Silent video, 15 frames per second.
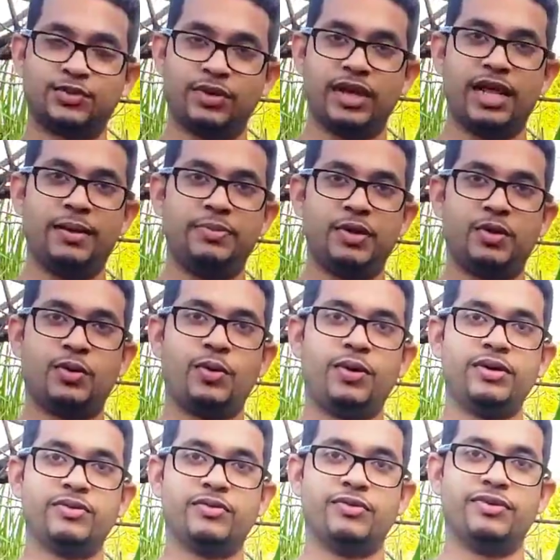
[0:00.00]
going to help your
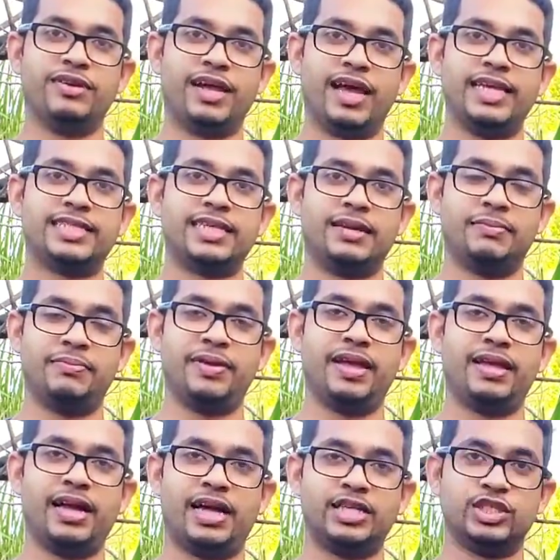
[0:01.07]
corn grow nice and
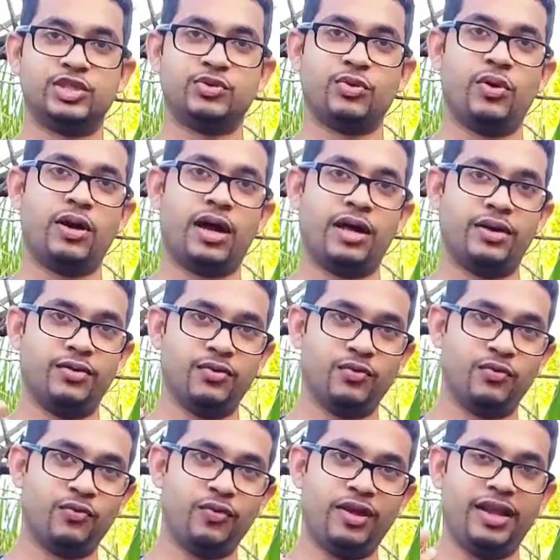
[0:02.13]
big and strong and do
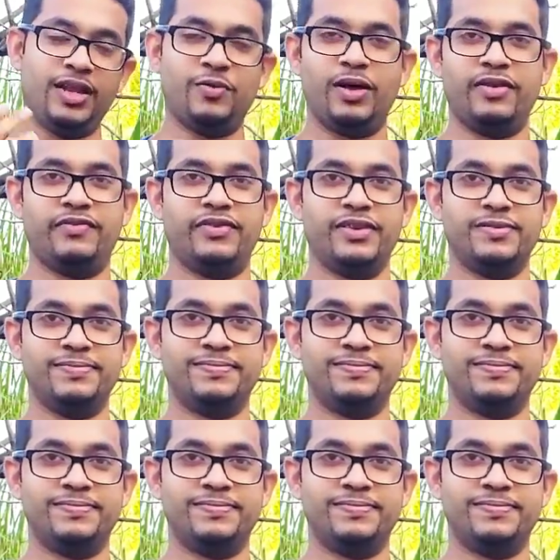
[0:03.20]
really well for you.